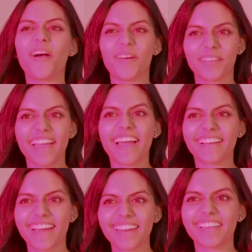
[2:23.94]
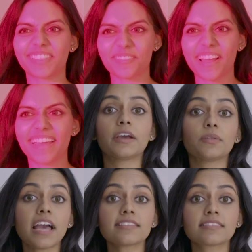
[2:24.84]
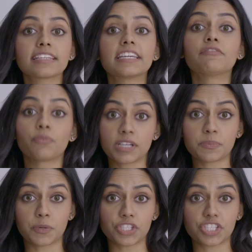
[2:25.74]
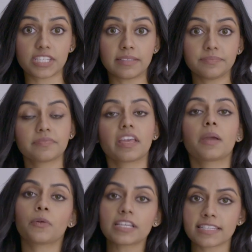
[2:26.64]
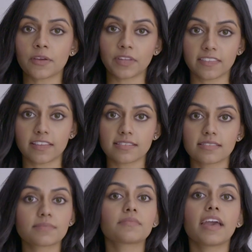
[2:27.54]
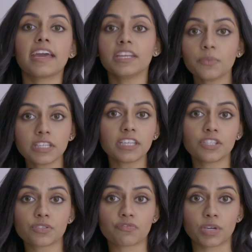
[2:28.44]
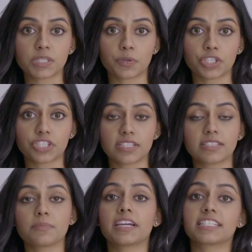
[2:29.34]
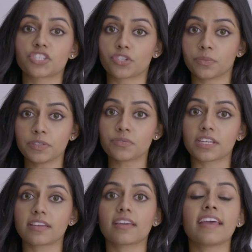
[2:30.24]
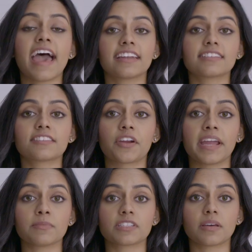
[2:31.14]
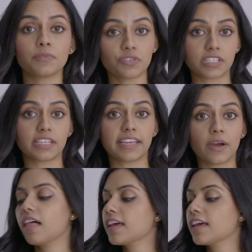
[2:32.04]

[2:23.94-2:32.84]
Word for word: Oh yeah, I kind of like the red. Now lastly, voice purchasing. It breaks down like this. Anyone can use voice purchasing to buy digital music and add it to their Amazon Music account.